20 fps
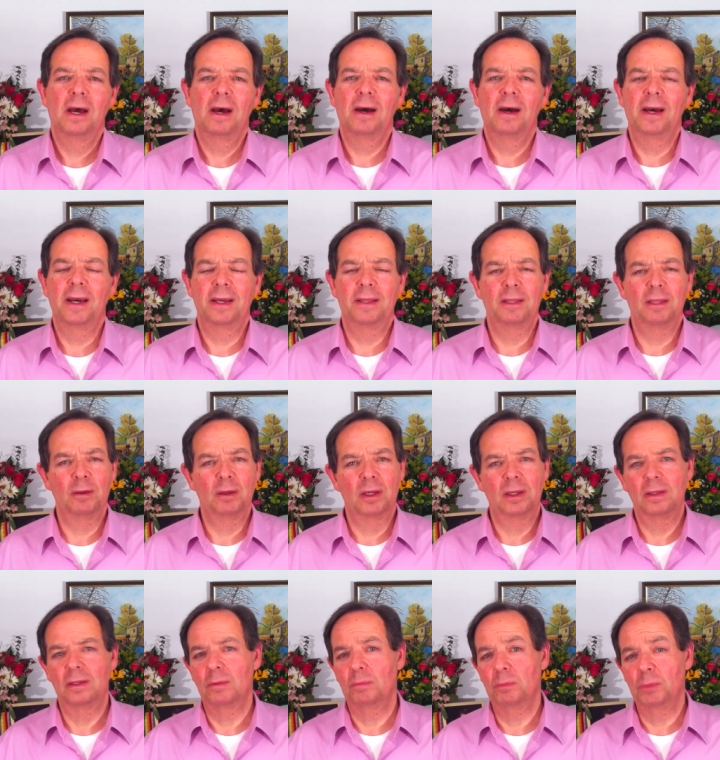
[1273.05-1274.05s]
and
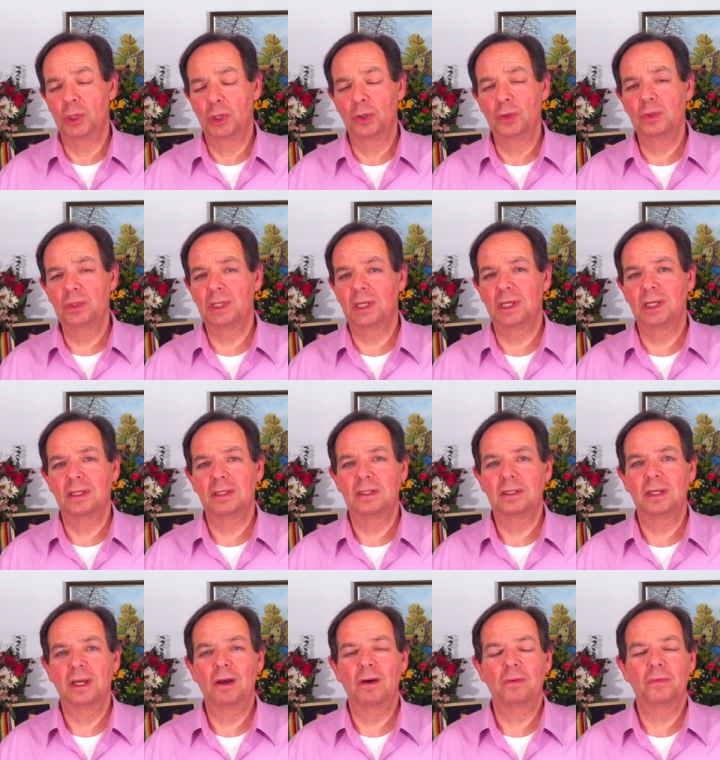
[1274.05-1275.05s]
the music
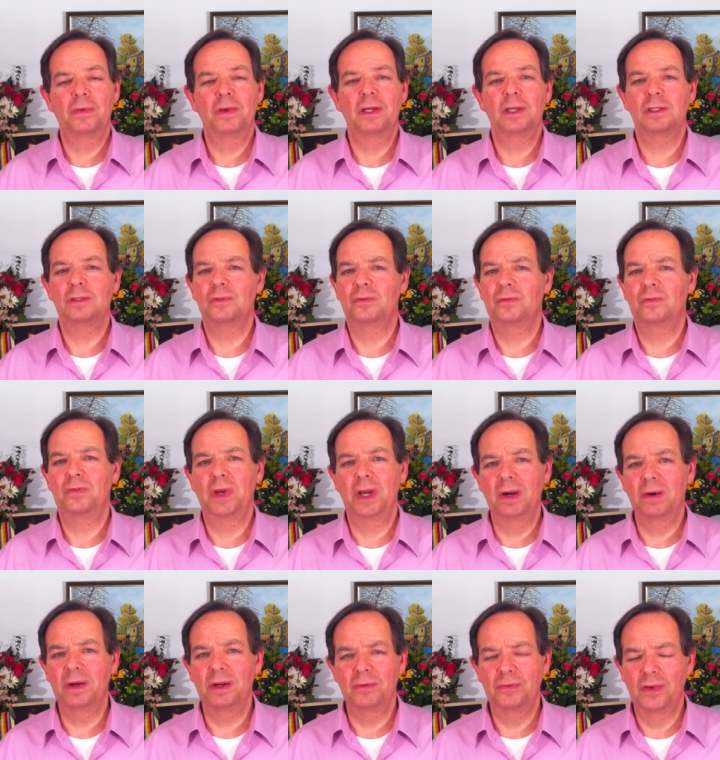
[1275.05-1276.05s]
itself is
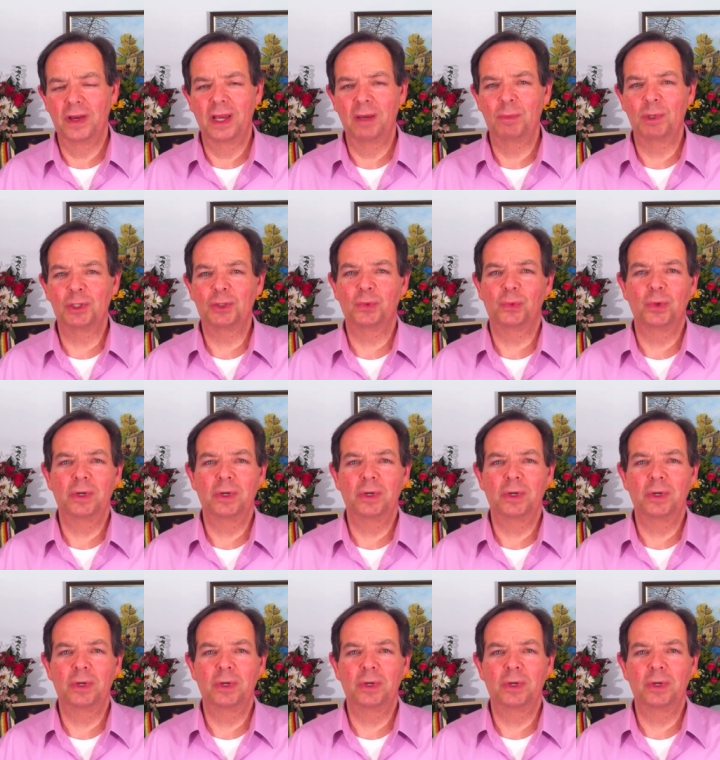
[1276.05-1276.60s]
very famous,